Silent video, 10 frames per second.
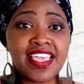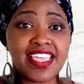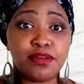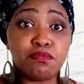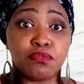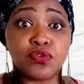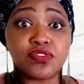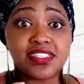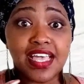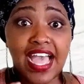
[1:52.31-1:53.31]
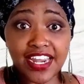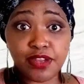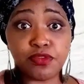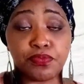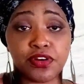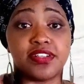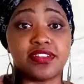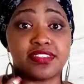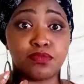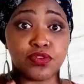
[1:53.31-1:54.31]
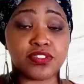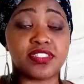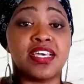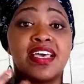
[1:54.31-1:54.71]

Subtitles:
in most animal products, most